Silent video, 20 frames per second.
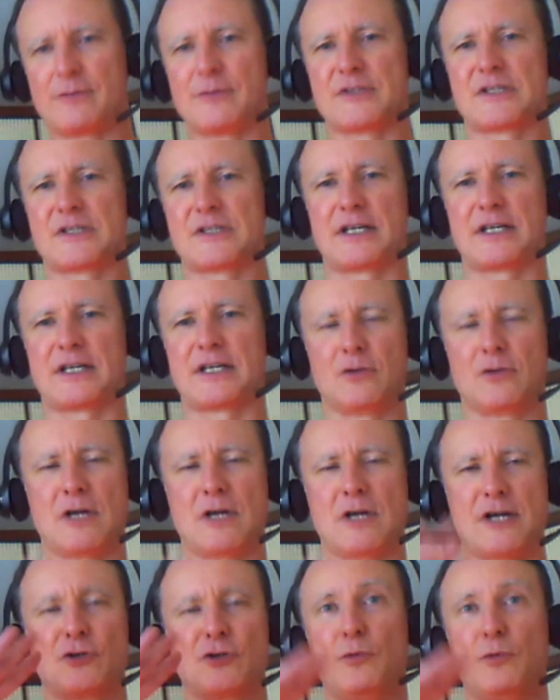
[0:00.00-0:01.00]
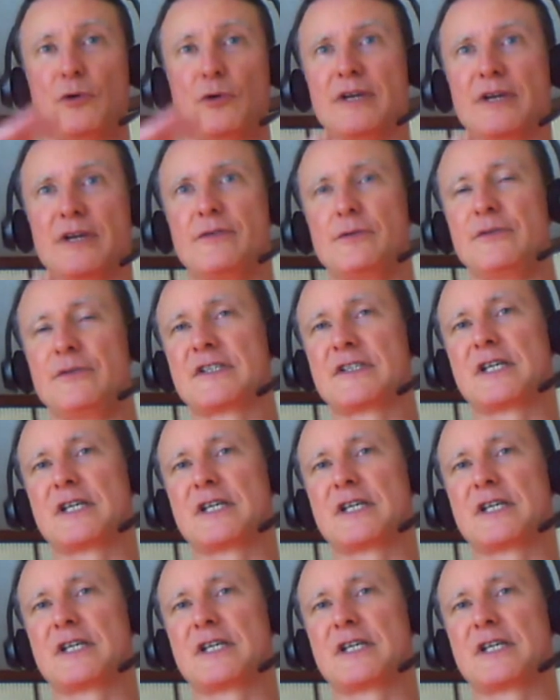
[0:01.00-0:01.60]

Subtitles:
from a psychological point of view,